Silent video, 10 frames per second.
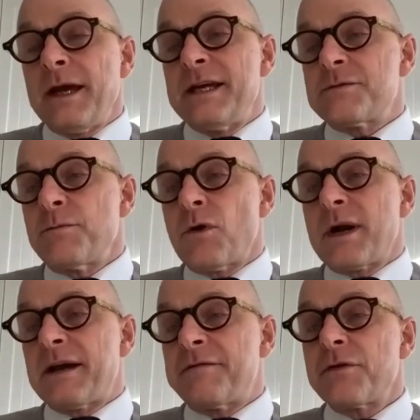it's more
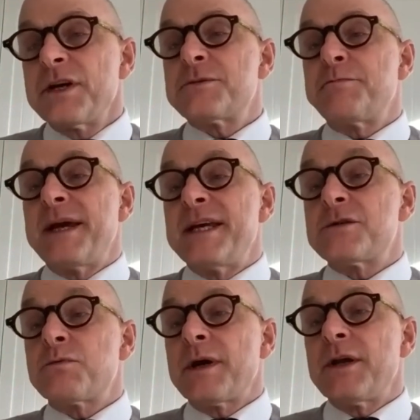like a free
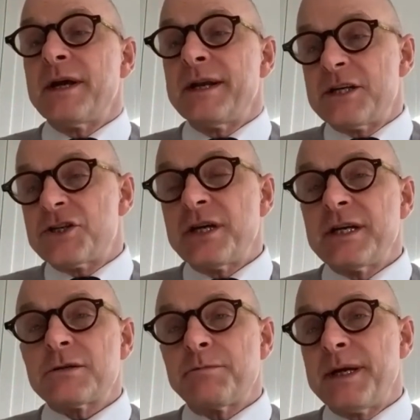space where you can
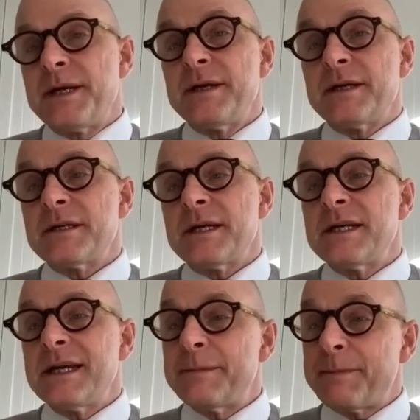exchange opinions,
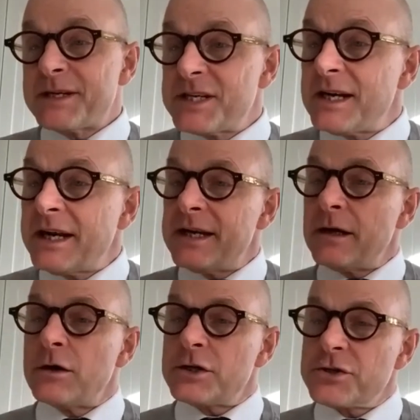in particular in an
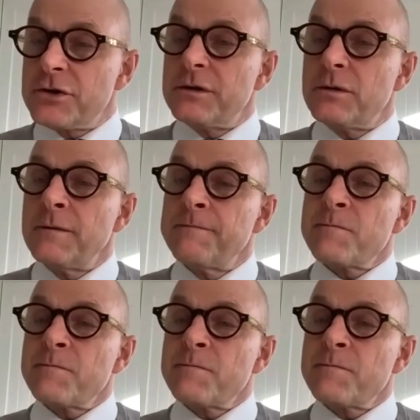uncertain